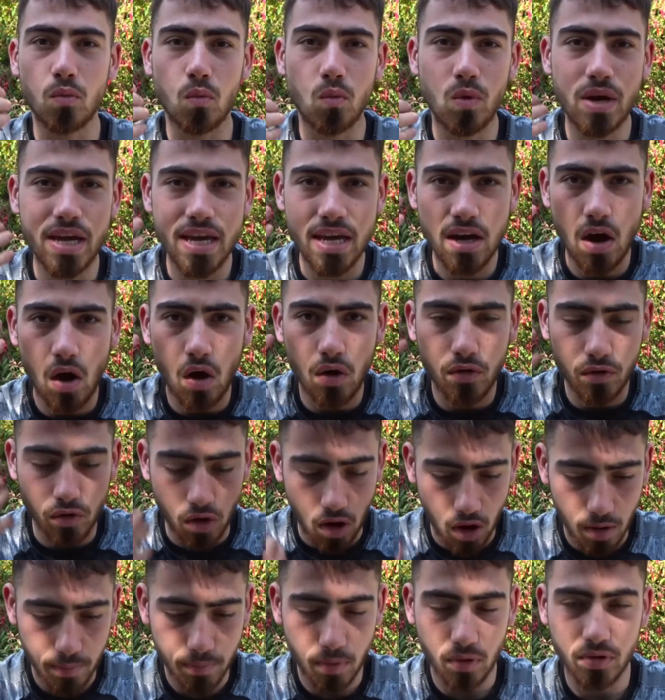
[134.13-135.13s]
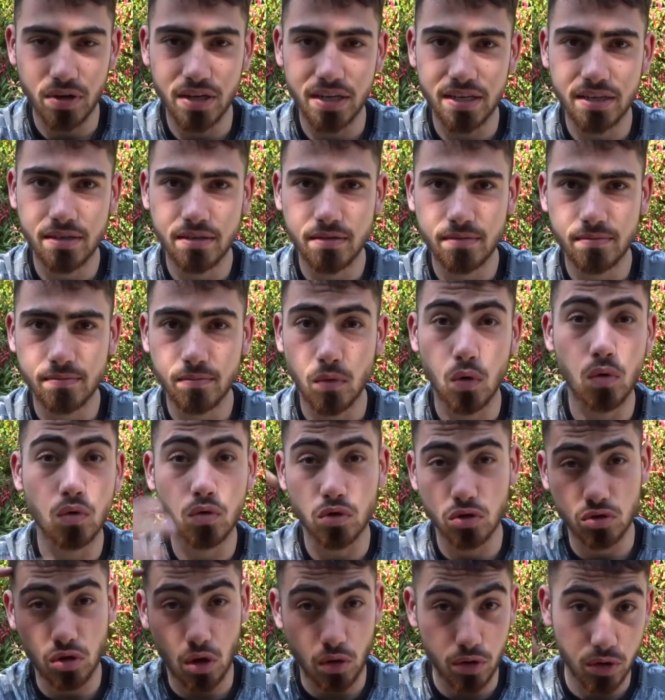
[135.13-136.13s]
We are not our body, or
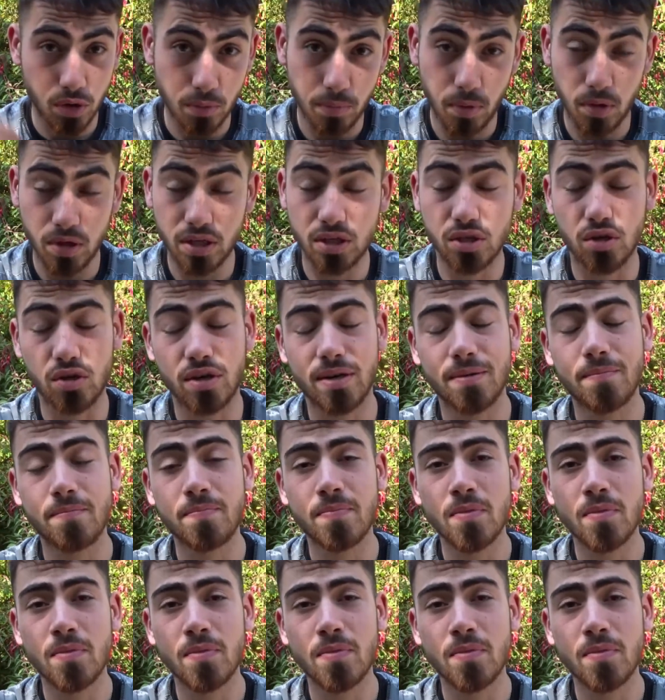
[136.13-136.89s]
controlling your body, sorry.